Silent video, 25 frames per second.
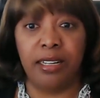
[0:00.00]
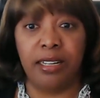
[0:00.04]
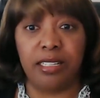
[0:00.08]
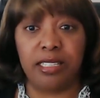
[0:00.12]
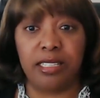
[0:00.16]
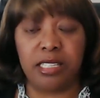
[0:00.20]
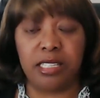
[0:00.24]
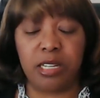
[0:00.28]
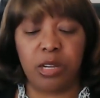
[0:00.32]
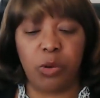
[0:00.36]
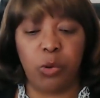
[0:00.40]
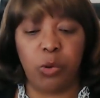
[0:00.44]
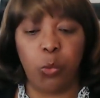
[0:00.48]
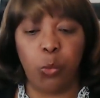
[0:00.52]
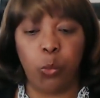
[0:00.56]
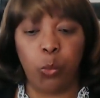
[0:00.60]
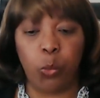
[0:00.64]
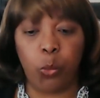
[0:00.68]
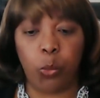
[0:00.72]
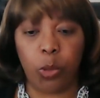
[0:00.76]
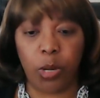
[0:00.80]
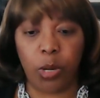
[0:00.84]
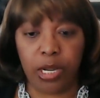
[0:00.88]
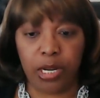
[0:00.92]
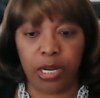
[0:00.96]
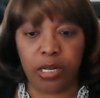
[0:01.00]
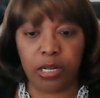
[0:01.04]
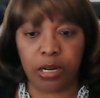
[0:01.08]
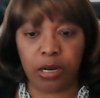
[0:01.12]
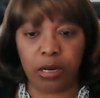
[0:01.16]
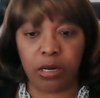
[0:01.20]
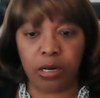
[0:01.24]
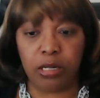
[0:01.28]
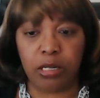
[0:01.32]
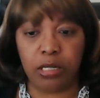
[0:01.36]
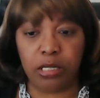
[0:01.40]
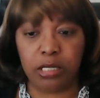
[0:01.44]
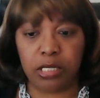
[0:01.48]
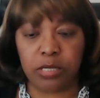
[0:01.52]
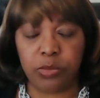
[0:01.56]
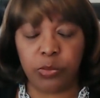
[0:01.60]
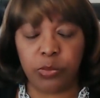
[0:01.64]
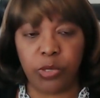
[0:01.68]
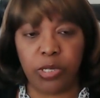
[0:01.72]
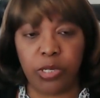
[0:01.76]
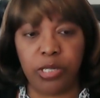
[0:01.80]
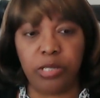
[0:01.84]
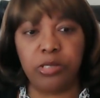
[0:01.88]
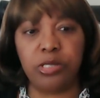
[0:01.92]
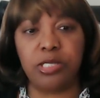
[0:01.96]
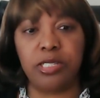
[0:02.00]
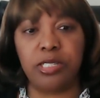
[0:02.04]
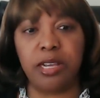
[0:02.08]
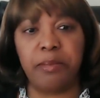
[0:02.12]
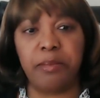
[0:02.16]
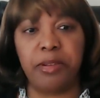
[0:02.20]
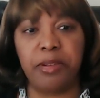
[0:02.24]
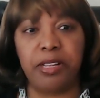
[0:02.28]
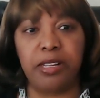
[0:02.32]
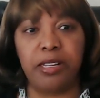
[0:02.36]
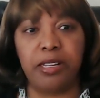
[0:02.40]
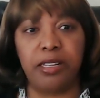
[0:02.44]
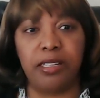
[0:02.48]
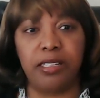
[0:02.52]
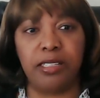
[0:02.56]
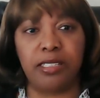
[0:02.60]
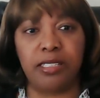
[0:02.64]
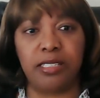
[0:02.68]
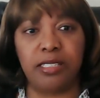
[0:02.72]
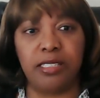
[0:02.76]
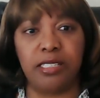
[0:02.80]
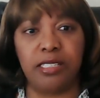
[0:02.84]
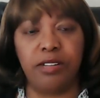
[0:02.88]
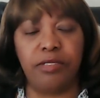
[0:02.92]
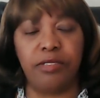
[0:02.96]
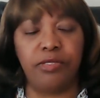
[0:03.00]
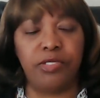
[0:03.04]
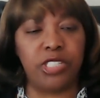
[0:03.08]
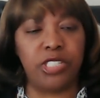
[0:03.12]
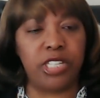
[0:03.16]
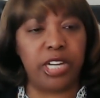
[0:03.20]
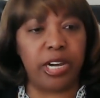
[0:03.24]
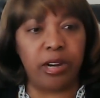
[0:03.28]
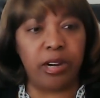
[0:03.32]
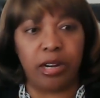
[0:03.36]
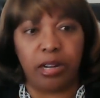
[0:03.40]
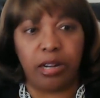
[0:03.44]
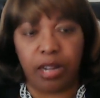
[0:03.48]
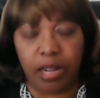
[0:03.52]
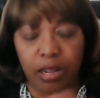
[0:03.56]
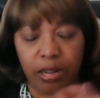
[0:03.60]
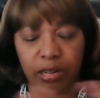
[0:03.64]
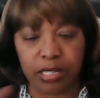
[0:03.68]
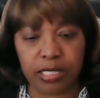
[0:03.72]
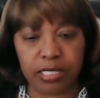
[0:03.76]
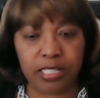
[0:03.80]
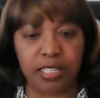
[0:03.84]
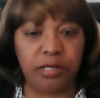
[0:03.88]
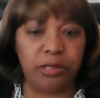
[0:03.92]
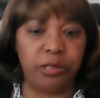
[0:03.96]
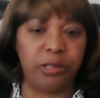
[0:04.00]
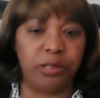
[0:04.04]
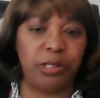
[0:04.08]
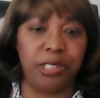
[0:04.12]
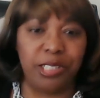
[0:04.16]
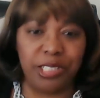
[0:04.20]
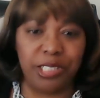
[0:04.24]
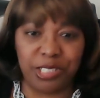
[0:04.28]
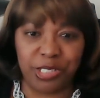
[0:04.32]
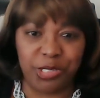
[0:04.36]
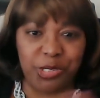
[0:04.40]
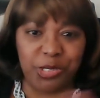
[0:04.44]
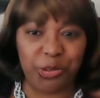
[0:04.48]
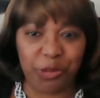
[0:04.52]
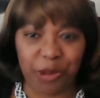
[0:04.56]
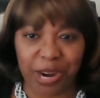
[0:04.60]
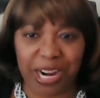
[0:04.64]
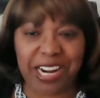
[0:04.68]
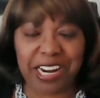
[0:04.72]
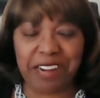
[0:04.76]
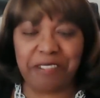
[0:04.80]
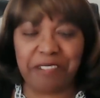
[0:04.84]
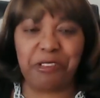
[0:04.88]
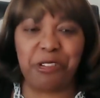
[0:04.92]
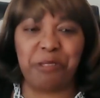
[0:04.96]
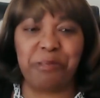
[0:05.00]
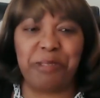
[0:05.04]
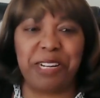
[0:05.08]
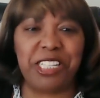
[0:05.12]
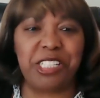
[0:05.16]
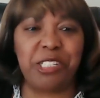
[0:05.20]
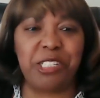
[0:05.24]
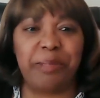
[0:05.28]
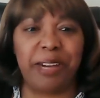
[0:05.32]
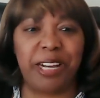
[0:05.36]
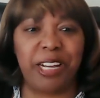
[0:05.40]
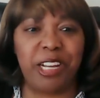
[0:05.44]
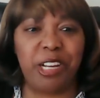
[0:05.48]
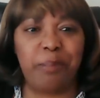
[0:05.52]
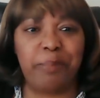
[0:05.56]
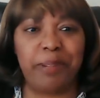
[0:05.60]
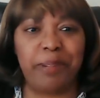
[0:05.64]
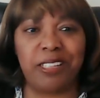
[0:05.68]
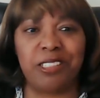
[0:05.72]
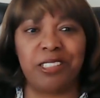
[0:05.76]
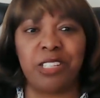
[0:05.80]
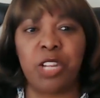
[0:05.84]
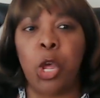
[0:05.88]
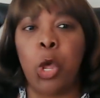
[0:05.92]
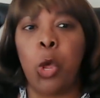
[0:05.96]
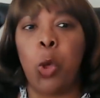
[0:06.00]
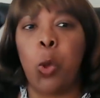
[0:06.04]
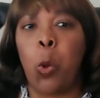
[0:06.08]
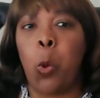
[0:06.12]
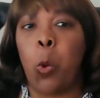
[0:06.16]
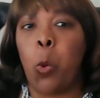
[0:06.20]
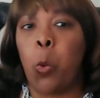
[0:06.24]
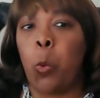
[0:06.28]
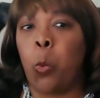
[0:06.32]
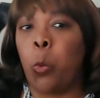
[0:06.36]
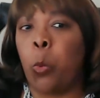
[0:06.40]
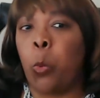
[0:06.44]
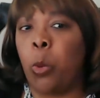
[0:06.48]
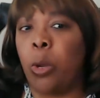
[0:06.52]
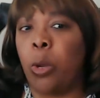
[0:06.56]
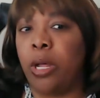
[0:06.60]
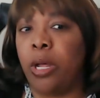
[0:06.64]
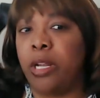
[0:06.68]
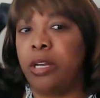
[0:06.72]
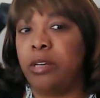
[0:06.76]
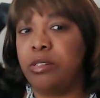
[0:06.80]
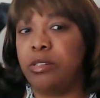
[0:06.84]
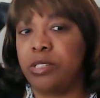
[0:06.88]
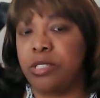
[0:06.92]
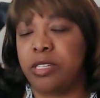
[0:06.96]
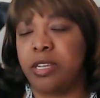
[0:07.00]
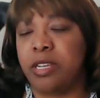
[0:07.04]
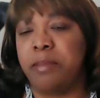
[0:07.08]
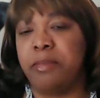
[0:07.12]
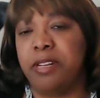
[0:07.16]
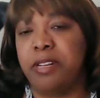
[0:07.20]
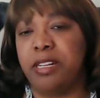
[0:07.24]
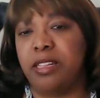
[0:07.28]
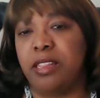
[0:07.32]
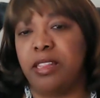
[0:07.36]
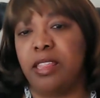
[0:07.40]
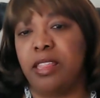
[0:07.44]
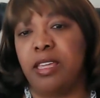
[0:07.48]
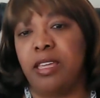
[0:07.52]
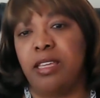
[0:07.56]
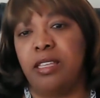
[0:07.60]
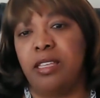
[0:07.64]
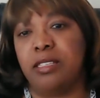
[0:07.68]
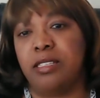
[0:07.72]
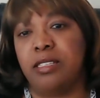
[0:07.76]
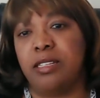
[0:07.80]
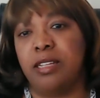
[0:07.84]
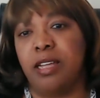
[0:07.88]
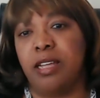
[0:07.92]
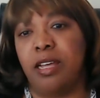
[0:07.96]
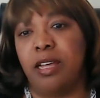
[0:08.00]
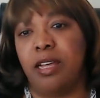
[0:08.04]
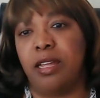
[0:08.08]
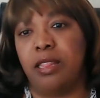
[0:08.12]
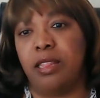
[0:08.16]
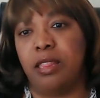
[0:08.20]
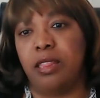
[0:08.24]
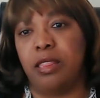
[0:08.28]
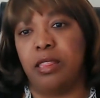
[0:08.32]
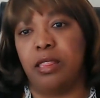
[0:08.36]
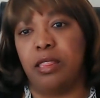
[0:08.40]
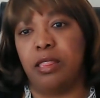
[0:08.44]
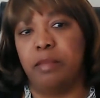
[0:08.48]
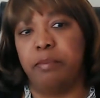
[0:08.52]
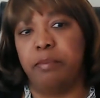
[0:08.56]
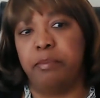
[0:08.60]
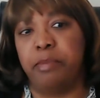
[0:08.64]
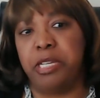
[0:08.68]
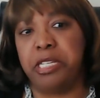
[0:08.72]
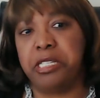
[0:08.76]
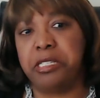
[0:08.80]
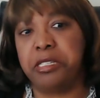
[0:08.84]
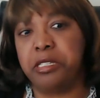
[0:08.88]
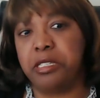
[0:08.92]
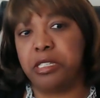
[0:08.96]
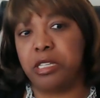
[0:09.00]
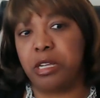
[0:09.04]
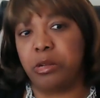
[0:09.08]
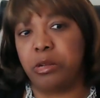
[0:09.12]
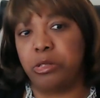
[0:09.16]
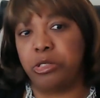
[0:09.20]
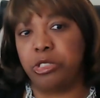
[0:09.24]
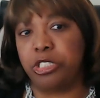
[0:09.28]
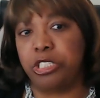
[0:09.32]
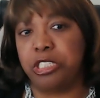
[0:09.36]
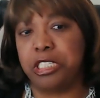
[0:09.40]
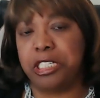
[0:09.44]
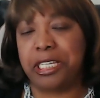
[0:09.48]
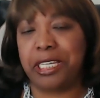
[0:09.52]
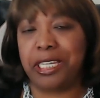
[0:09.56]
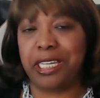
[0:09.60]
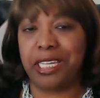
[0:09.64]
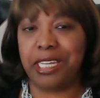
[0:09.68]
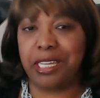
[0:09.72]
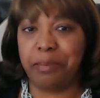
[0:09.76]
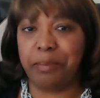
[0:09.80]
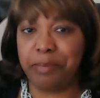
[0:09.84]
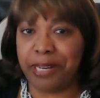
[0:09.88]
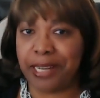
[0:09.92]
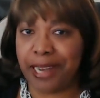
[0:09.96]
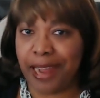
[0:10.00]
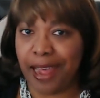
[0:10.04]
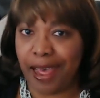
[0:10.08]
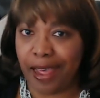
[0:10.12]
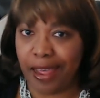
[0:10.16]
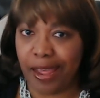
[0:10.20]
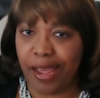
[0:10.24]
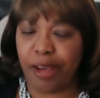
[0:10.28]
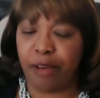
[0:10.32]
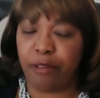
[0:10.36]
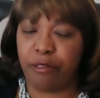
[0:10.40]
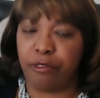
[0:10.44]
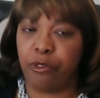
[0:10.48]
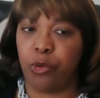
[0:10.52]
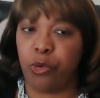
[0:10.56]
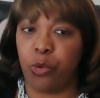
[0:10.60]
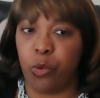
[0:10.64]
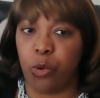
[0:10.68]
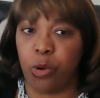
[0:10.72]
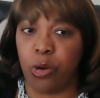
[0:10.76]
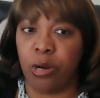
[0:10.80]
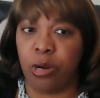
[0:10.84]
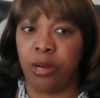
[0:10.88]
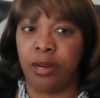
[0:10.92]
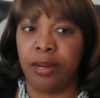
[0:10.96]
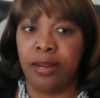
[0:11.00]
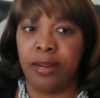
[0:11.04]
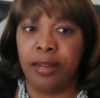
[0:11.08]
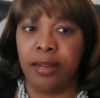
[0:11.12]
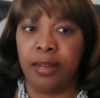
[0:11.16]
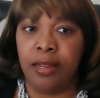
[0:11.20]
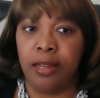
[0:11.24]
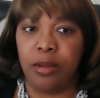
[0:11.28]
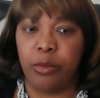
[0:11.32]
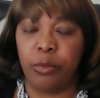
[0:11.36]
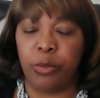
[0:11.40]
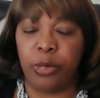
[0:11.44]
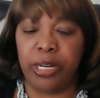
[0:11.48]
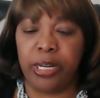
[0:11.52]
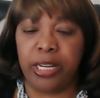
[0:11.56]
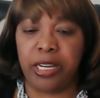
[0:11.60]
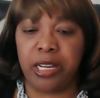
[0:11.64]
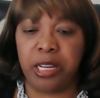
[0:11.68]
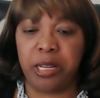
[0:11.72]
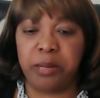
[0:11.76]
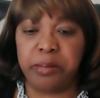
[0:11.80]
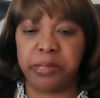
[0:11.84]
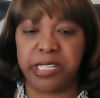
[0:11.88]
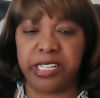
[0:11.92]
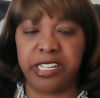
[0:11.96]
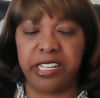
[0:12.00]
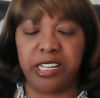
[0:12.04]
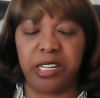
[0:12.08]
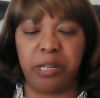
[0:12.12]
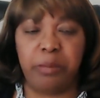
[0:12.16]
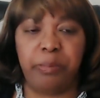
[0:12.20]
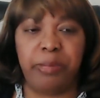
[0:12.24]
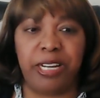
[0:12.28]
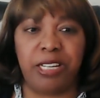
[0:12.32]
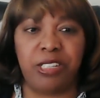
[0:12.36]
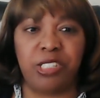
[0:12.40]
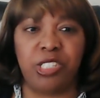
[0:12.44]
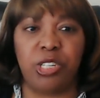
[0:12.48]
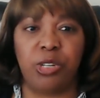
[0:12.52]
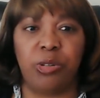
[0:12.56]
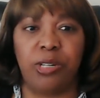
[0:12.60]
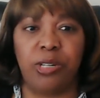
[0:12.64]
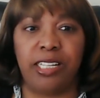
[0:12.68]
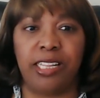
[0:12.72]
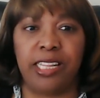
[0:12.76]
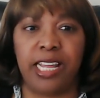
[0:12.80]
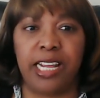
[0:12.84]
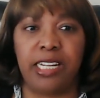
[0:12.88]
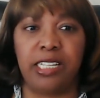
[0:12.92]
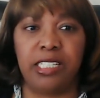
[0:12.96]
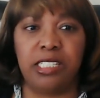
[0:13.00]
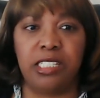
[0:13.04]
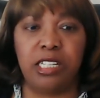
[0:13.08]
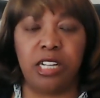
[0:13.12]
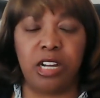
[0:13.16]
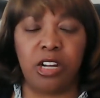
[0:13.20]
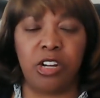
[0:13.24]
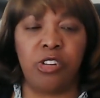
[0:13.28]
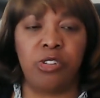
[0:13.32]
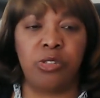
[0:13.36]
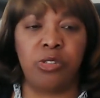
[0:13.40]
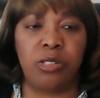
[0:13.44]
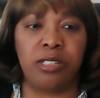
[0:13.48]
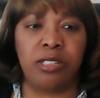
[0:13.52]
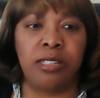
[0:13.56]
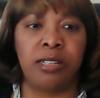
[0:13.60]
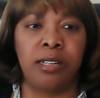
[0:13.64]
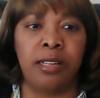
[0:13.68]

So, what are what are some? You've shared all this little this great information about helpouts. What are some of the things that business owners should keep an eye out for when it comes to helpouts so that they don't